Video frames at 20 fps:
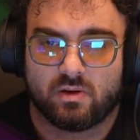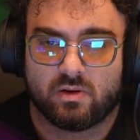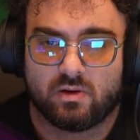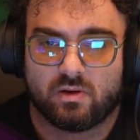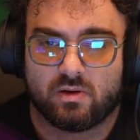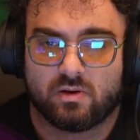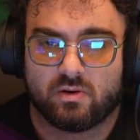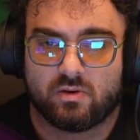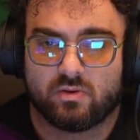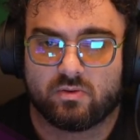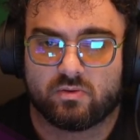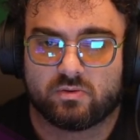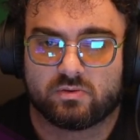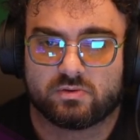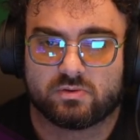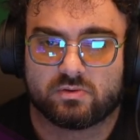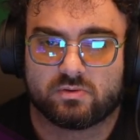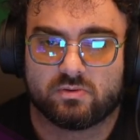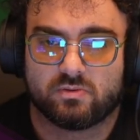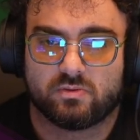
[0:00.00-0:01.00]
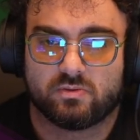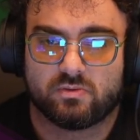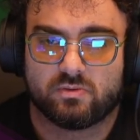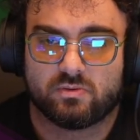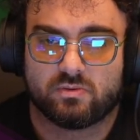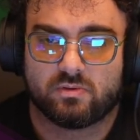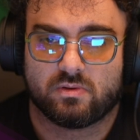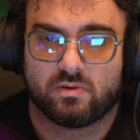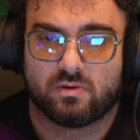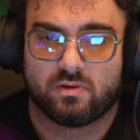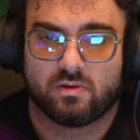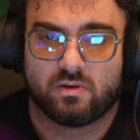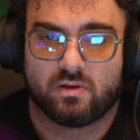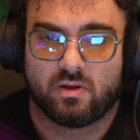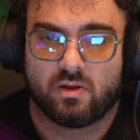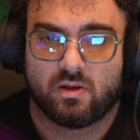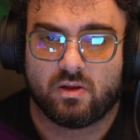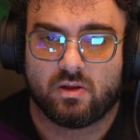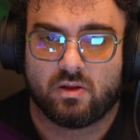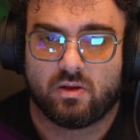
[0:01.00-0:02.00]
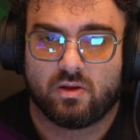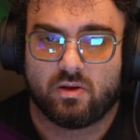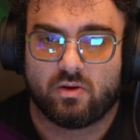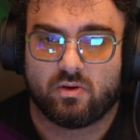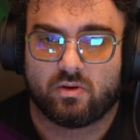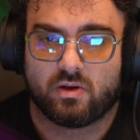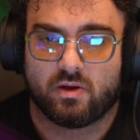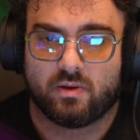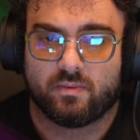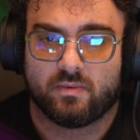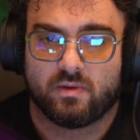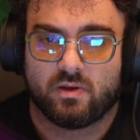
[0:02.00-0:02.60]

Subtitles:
looks good. Okay,